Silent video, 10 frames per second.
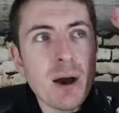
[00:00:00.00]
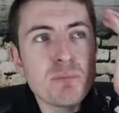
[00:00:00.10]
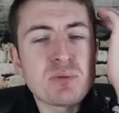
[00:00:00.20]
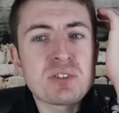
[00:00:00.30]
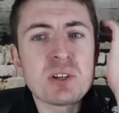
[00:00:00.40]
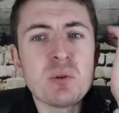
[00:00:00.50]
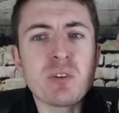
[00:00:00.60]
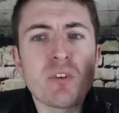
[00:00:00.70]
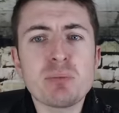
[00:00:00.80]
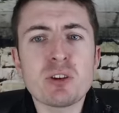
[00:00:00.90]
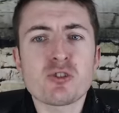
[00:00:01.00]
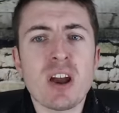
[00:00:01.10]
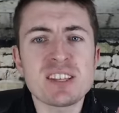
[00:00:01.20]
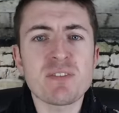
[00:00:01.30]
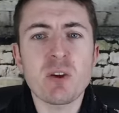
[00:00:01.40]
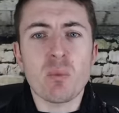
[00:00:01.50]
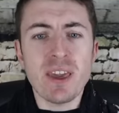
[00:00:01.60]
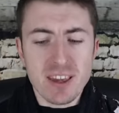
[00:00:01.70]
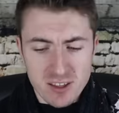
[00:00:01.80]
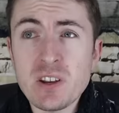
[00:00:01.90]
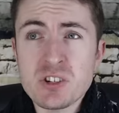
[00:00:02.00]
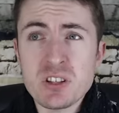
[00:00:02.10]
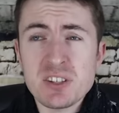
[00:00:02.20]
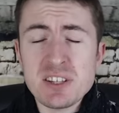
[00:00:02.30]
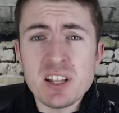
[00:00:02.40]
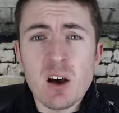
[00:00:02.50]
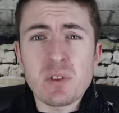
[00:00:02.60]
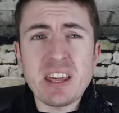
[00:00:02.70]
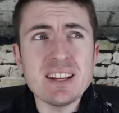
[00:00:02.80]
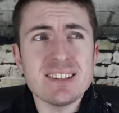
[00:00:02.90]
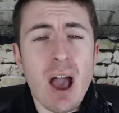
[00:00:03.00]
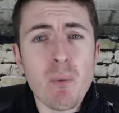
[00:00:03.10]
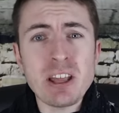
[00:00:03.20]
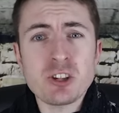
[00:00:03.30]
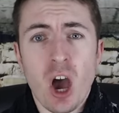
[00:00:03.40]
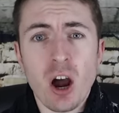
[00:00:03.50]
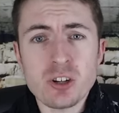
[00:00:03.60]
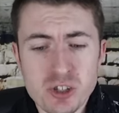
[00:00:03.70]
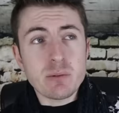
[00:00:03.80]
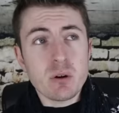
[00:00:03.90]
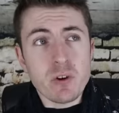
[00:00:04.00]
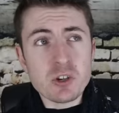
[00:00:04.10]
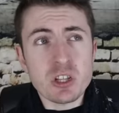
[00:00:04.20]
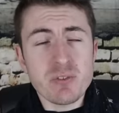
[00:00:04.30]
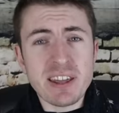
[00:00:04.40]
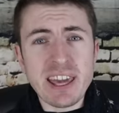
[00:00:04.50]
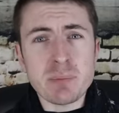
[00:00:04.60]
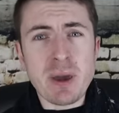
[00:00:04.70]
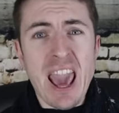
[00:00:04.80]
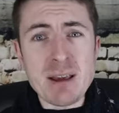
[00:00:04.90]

absolutely ripped to shreds every week. Finishing the season off with Ian Dowie in charge. They were virtually relegated by